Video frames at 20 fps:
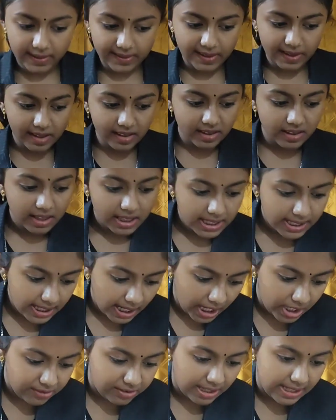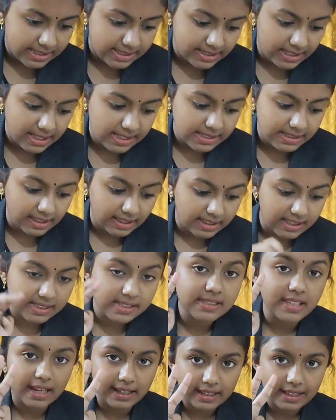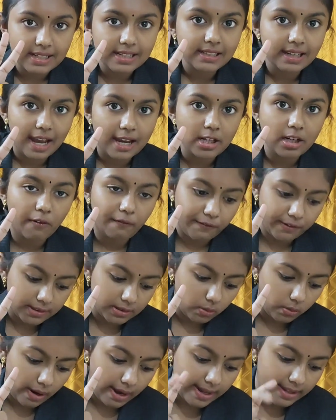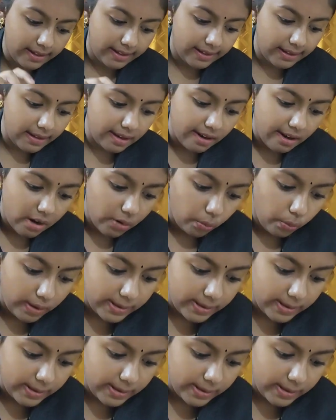here addresses the second line of inquiry,